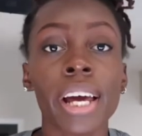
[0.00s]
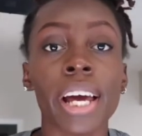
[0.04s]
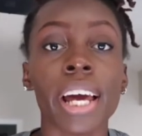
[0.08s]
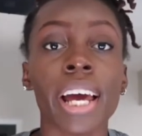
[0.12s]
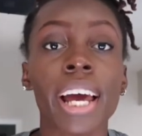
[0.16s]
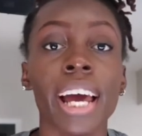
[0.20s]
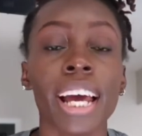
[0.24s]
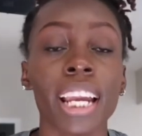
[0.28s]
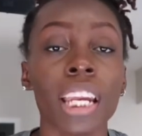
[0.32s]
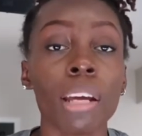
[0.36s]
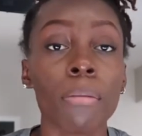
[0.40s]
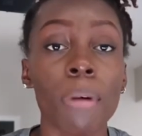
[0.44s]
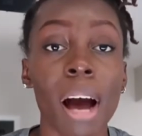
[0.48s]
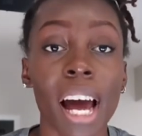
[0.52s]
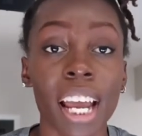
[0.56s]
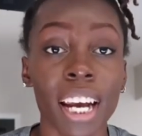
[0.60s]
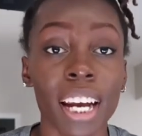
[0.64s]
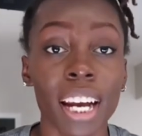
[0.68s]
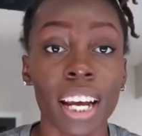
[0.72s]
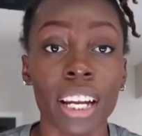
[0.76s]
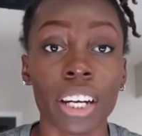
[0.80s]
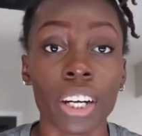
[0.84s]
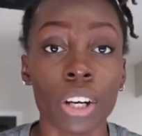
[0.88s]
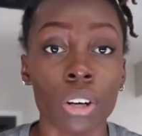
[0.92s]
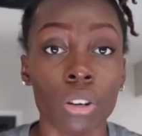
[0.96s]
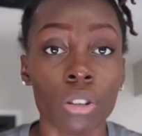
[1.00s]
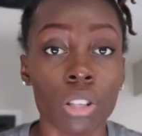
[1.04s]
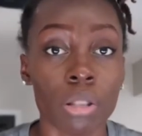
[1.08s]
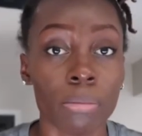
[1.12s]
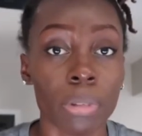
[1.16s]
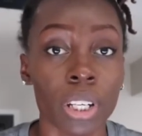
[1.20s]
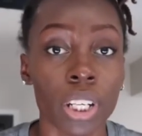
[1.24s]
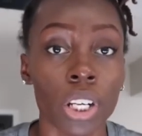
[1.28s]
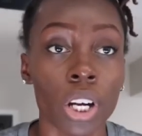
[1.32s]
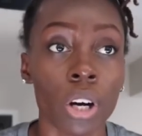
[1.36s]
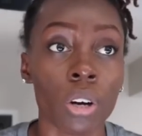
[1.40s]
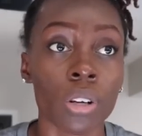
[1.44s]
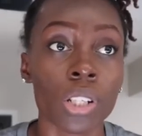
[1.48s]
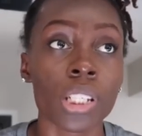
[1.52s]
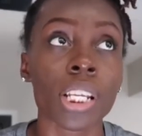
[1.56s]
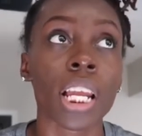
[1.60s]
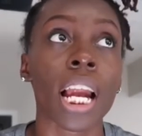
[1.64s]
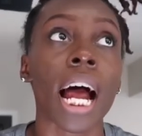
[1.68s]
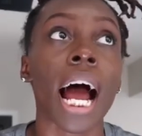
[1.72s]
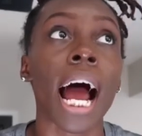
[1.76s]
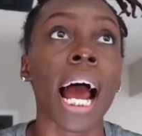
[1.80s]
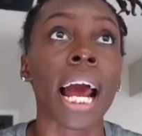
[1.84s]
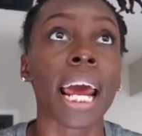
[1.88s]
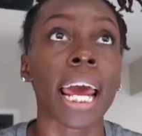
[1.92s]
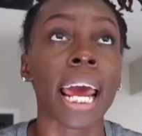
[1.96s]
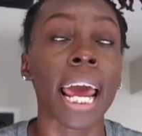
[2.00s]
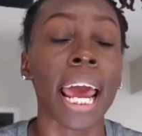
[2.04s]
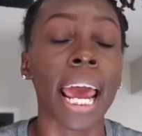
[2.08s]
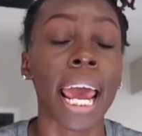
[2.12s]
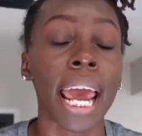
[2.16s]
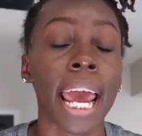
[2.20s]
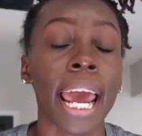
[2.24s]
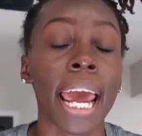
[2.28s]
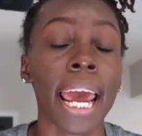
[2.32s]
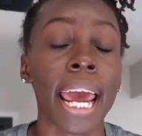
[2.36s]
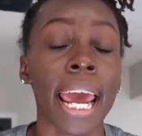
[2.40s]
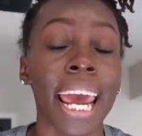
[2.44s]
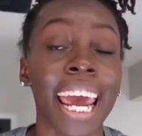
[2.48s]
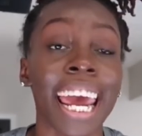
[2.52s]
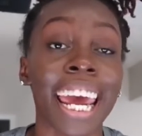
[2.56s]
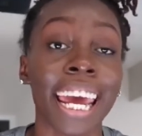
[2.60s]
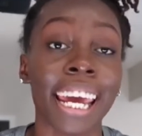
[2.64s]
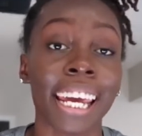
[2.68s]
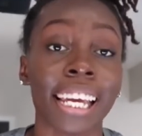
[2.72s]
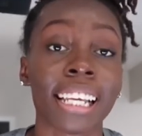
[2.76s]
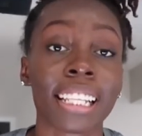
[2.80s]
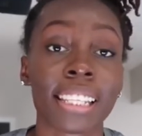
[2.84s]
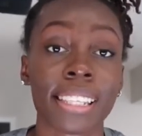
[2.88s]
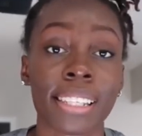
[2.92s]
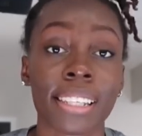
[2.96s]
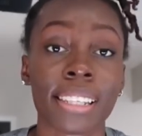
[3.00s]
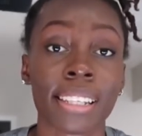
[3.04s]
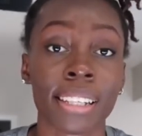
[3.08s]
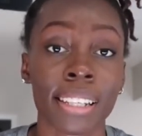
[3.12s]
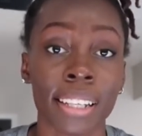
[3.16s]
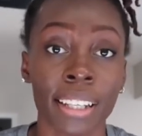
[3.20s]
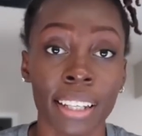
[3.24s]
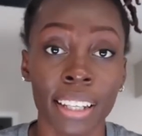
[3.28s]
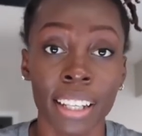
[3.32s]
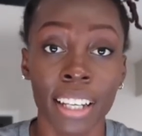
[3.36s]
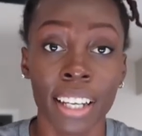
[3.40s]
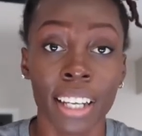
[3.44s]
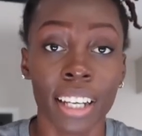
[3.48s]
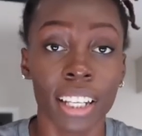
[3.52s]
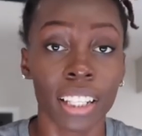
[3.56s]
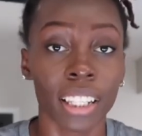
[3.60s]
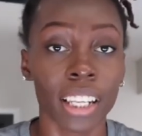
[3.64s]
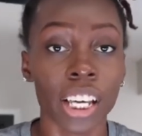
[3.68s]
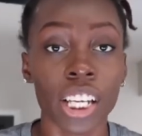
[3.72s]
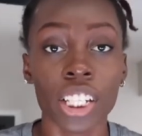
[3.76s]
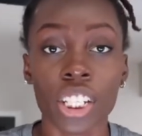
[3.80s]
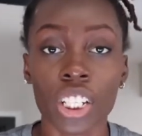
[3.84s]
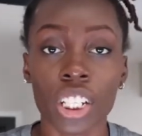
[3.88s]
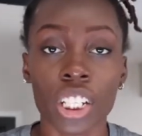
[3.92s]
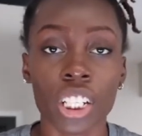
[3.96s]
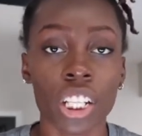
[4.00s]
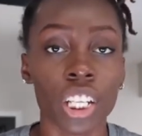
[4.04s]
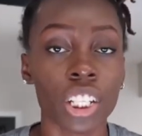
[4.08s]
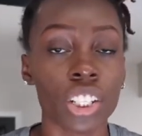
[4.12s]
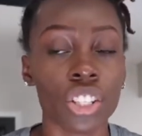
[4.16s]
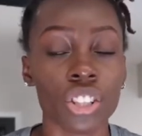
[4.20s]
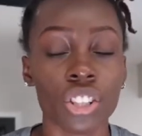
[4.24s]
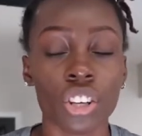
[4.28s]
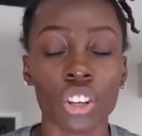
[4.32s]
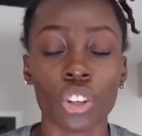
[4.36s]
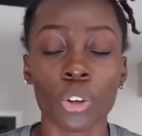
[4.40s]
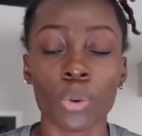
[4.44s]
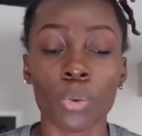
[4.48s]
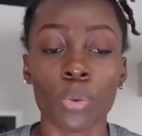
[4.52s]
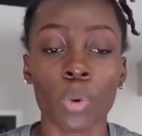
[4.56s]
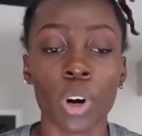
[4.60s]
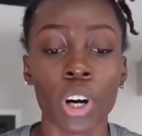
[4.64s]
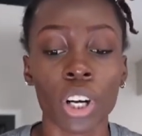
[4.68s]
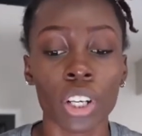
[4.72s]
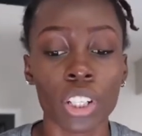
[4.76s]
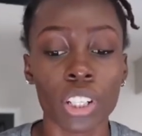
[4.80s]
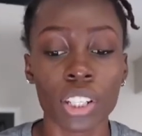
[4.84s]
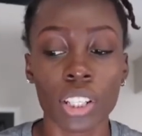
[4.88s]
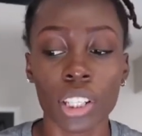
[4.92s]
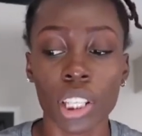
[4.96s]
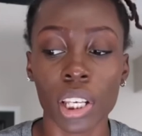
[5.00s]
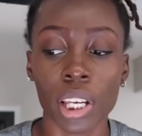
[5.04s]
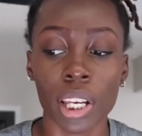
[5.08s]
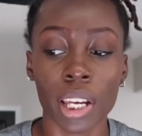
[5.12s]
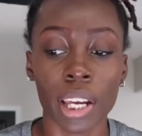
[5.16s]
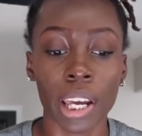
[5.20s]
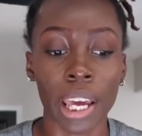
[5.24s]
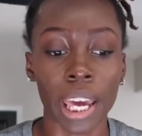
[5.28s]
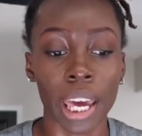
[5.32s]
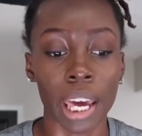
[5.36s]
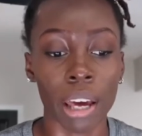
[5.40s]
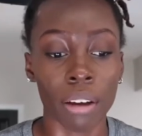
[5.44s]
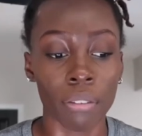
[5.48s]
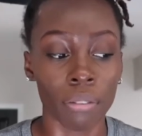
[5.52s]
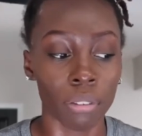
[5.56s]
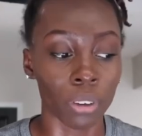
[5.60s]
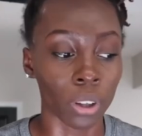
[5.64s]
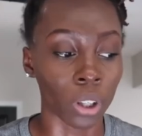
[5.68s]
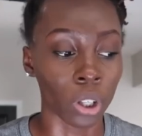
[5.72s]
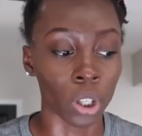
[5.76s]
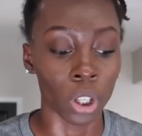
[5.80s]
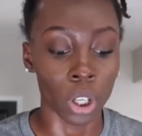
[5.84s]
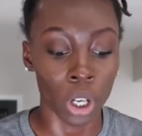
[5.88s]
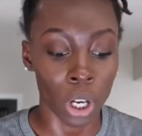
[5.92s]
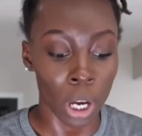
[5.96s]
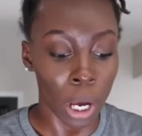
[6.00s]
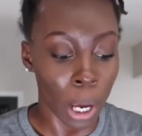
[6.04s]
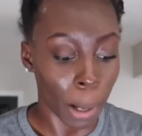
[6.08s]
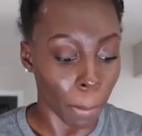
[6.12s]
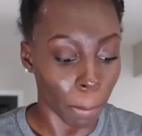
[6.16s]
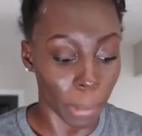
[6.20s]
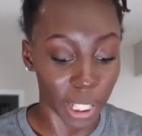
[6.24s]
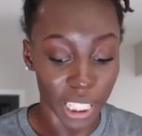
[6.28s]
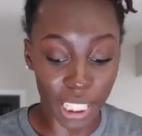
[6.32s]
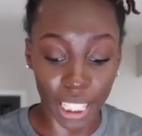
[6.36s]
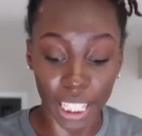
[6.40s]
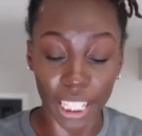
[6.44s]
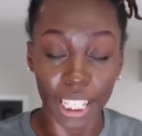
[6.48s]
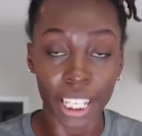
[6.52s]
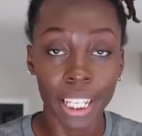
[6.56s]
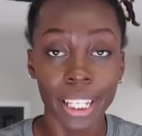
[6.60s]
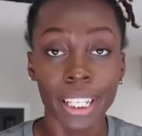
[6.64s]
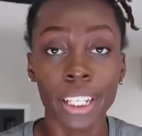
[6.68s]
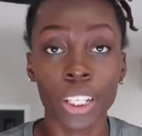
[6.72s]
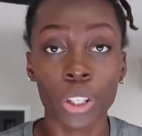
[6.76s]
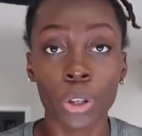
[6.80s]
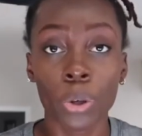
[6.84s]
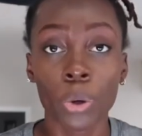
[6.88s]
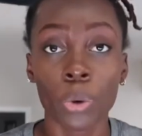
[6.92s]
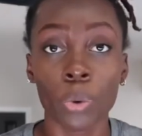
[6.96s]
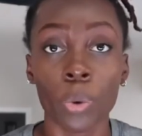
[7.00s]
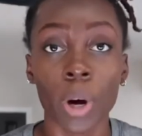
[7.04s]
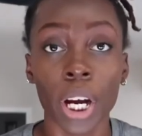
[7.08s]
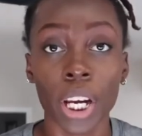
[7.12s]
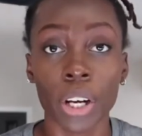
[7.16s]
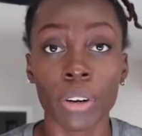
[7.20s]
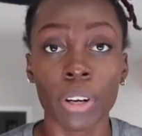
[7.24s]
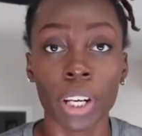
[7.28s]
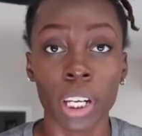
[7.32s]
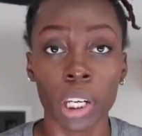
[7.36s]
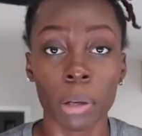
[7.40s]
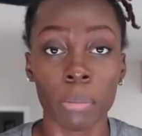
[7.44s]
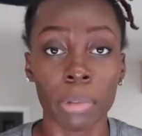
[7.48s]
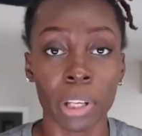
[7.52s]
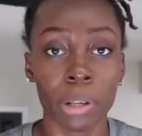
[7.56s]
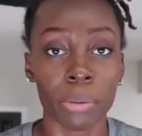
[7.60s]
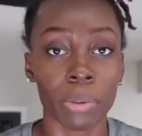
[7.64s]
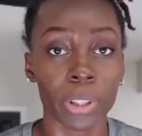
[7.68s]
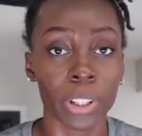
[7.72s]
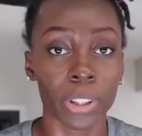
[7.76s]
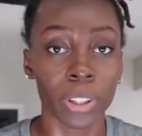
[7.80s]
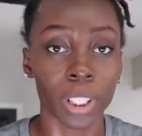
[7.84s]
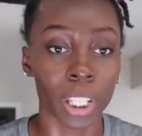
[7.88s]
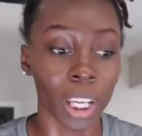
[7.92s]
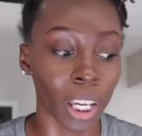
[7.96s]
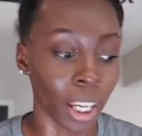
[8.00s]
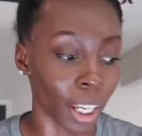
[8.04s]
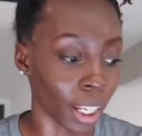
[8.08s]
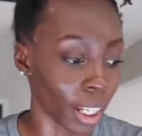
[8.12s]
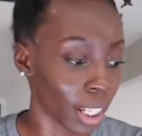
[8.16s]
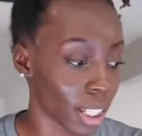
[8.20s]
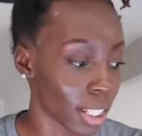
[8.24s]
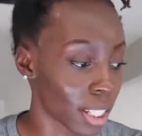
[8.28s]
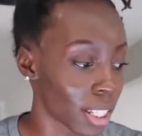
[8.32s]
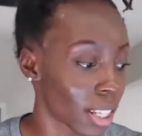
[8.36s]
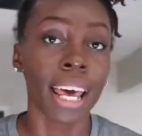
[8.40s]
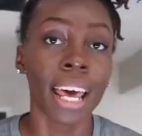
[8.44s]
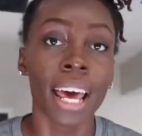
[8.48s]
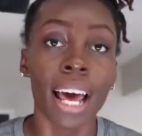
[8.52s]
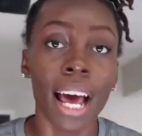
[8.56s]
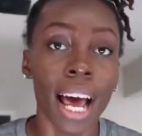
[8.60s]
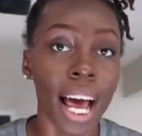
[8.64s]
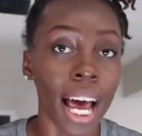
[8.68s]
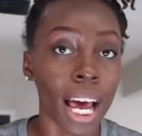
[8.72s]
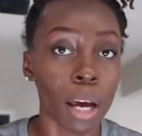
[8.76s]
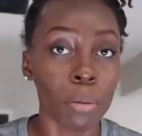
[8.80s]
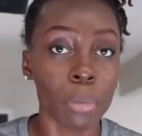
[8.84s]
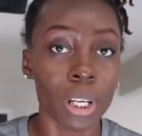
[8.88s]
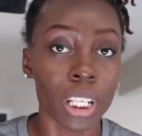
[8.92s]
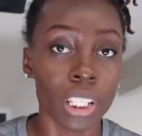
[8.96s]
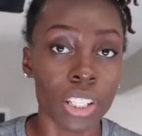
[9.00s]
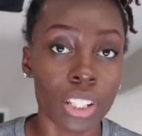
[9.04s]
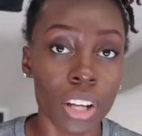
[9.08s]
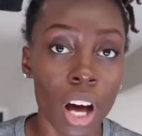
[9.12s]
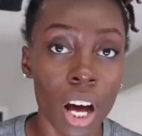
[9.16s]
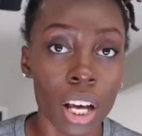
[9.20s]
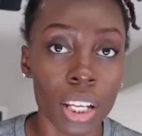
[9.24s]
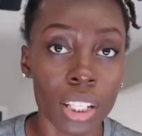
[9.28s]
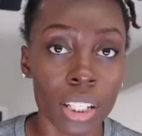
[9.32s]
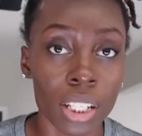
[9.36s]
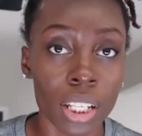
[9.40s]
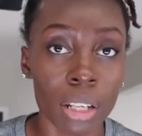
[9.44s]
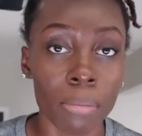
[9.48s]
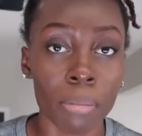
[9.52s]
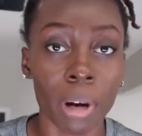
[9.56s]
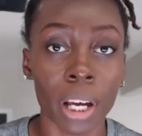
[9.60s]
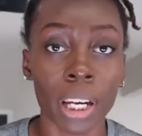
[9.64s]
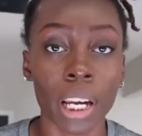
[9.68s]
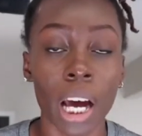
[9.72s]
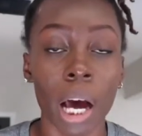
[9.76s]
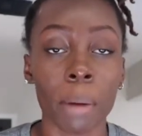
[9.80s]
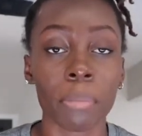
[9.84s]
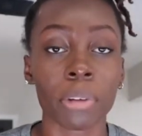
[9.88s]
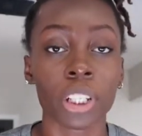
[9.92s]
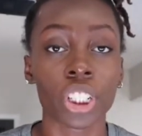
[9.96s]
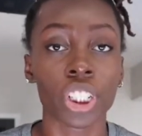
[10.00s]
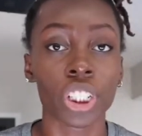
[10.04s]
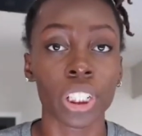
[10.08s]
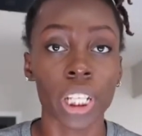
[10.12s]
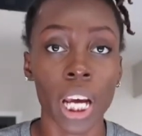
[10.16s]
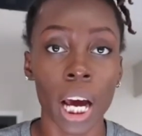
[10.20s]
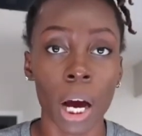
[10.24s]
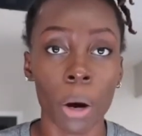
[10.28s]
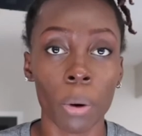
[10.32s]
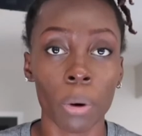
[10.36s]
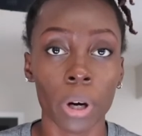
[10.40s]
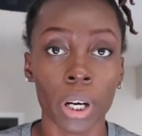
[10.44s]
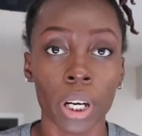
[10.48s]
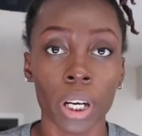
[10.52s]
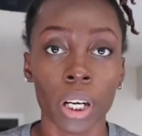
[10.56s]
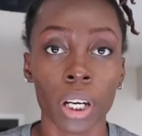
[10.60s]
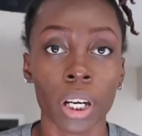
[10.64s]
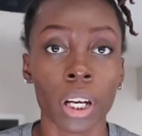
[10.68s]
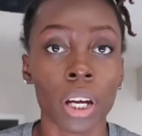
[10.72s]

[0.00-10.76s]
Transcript: anybody that knows me knows that I hate lunges. Lunges are the worst thing ever, but they get you where you need to be with your legs. I'm exhausted, about to hop in the shower.